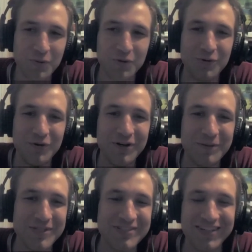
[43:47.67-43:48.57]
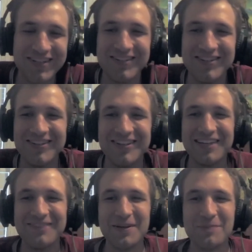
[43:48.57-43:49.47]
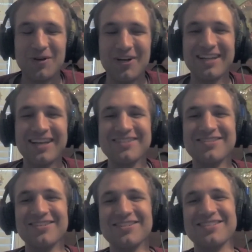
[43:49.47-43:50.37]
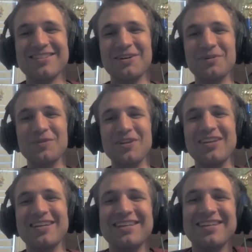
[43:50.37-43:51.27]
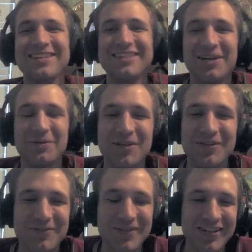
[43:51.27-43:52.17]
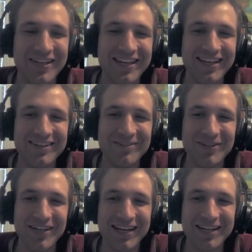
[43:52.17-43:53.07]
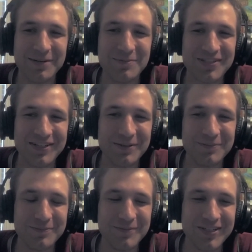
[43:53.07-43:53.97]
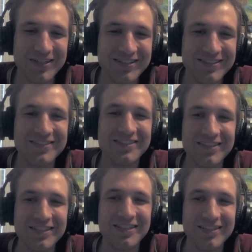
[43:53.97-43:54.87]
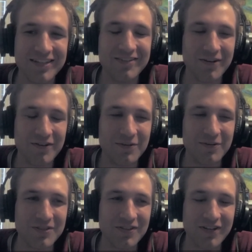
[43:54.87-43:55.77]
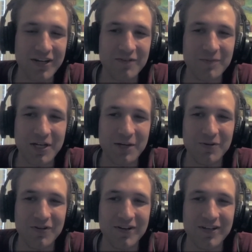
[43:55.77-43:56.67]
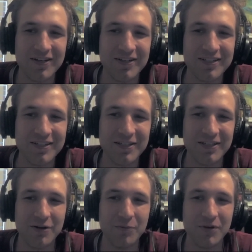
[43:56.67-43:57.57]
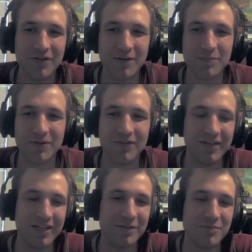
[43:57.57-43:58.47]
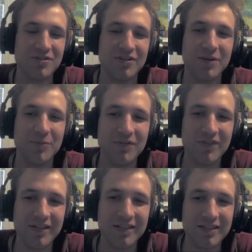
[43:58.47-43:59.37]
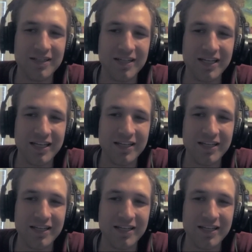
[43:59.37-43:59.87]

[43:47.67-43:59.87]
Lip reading: cool. I'm excited to give that podcast a listen. That'll be a fun day when that comes up. But that's awesome. Just how you've been able to, build up those income streams and get